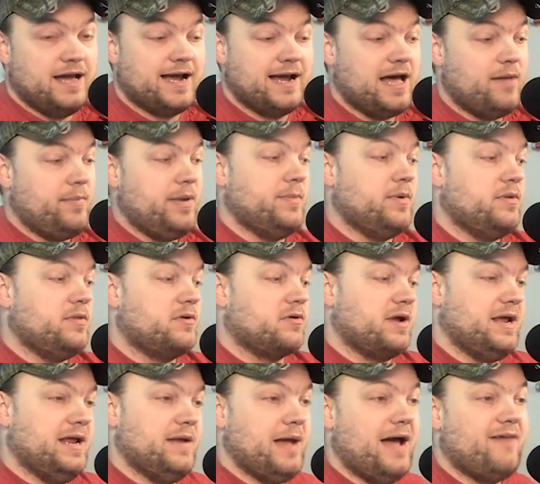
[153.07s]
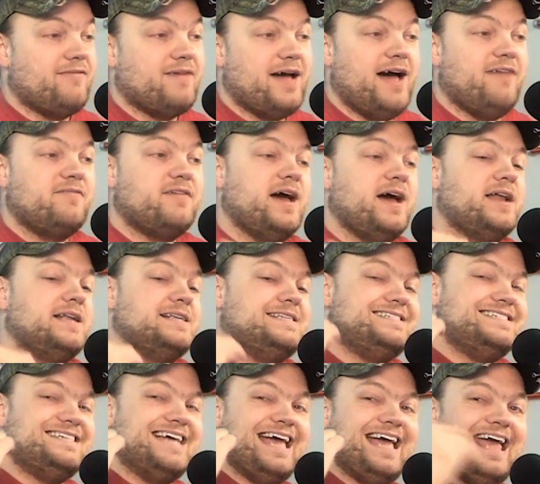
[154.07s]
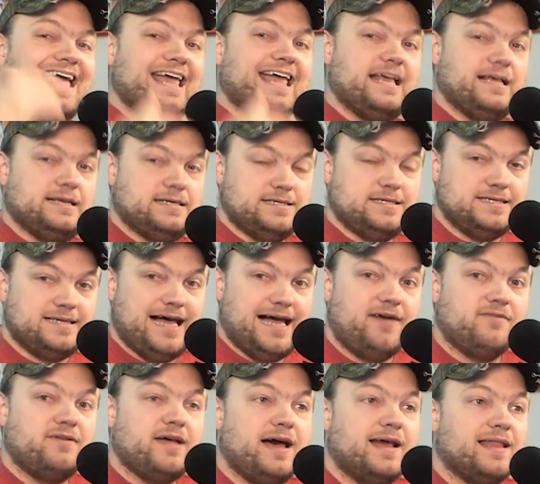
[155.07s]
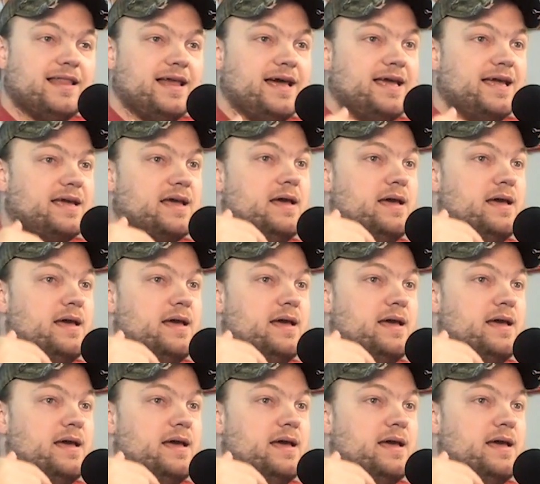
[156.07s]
I got people that are hitting, I've got tanks, I've got, like,